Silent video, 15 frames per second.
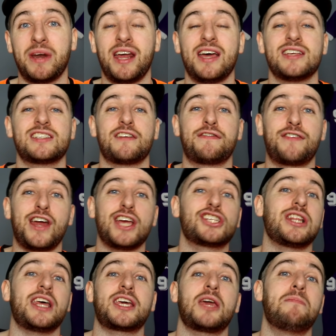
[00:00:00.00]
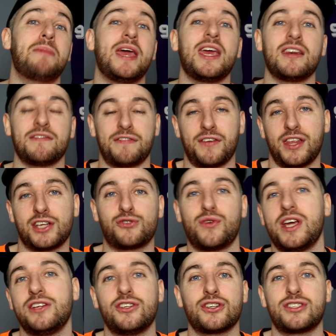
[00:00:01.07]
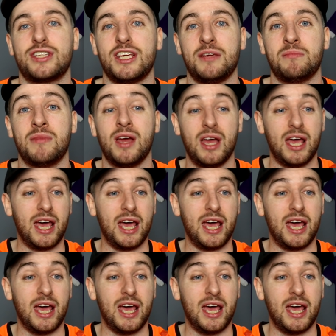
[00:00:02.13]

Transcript: It is a fresh lick of paint for this Rangers team,